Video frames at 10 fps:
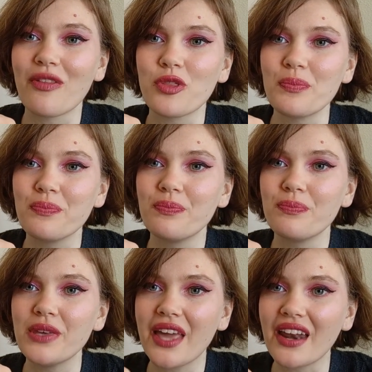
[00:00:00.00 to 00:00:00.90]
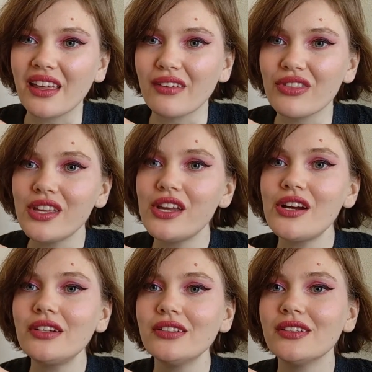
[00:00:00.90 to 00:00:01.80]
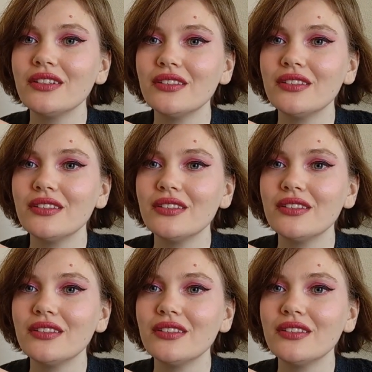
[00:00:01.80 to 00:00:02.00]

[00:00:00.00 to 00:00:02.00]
at the beginning of the year.